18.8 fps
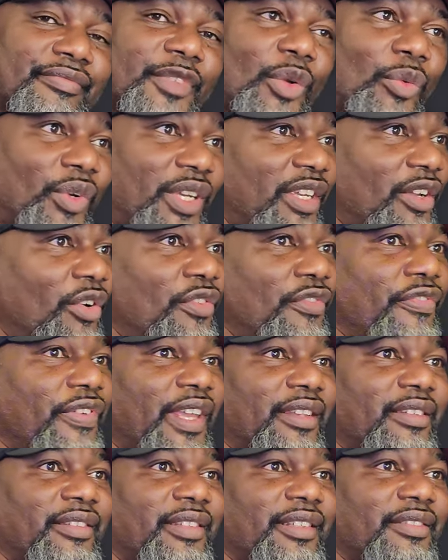We gonna
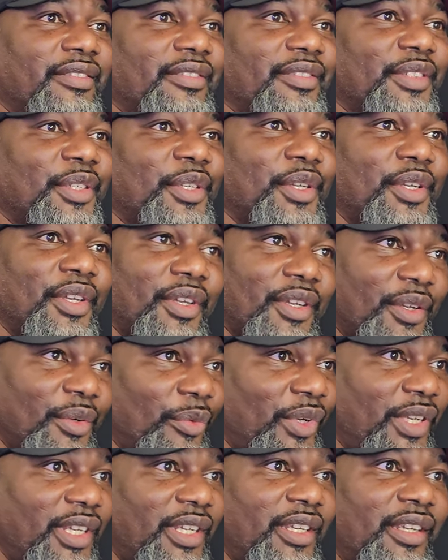fix it.
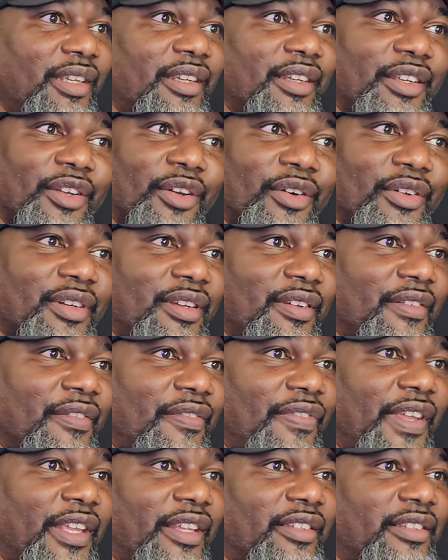We gonna
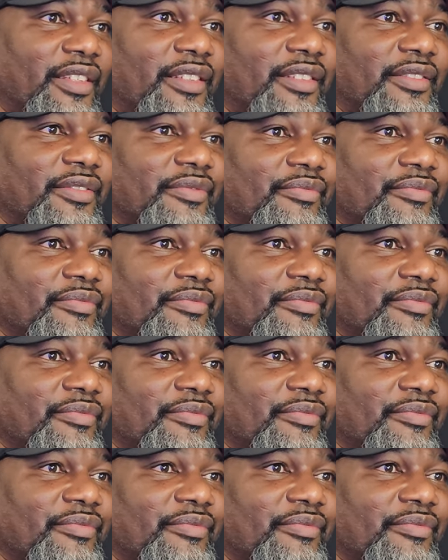fix it.